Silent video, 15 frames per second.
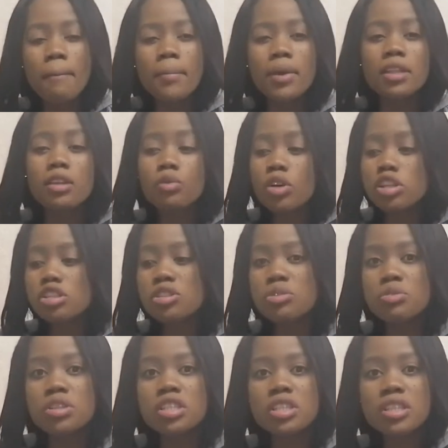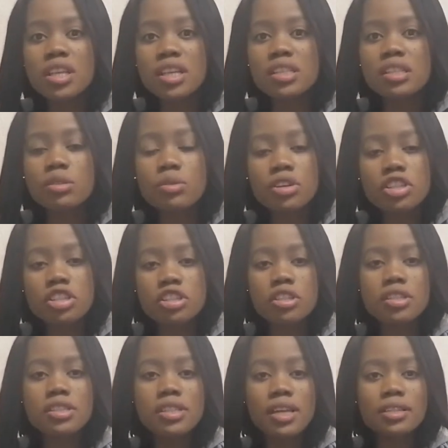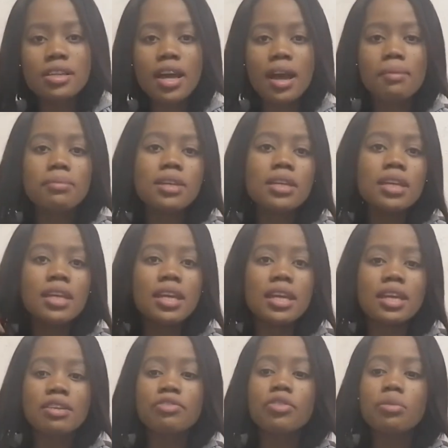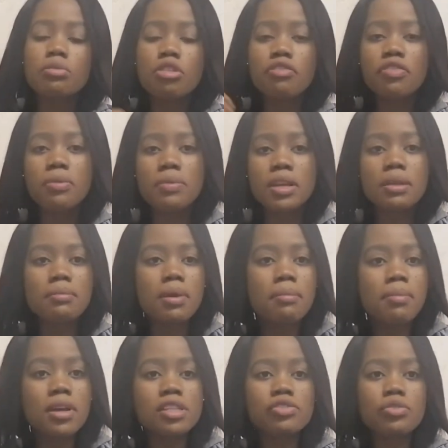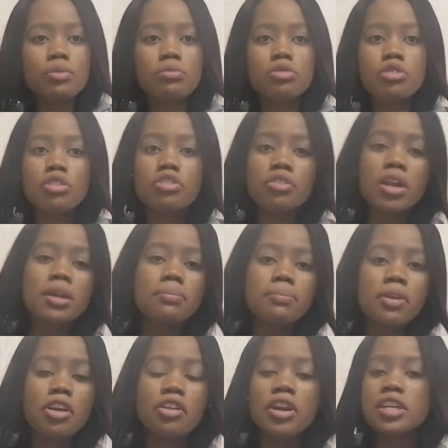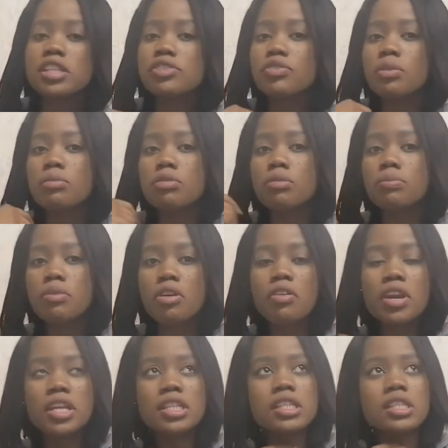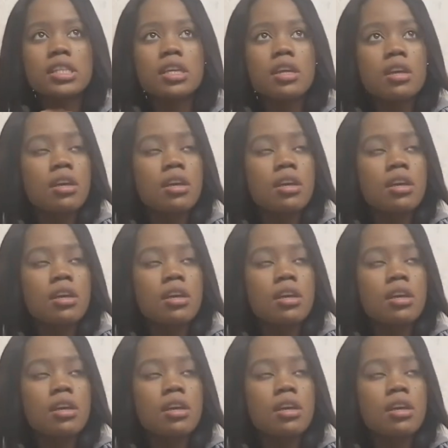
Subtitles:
But then once you reach 30, questions start coming in from your family members, from your grandparents, from your parents,